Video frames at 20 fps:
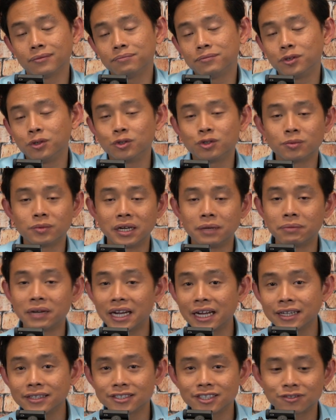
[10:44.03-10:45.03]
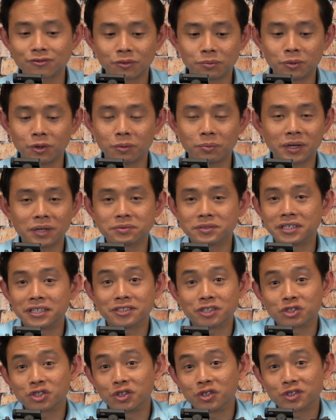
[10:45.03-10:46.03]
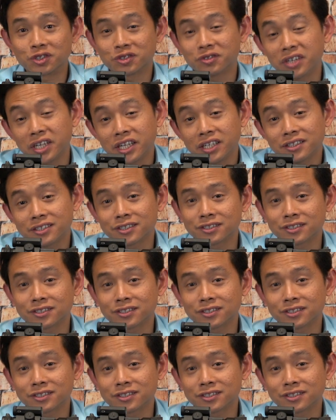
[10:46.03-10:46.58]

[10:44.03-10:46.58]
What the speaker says: due to my biases for bullpups, they just look strange.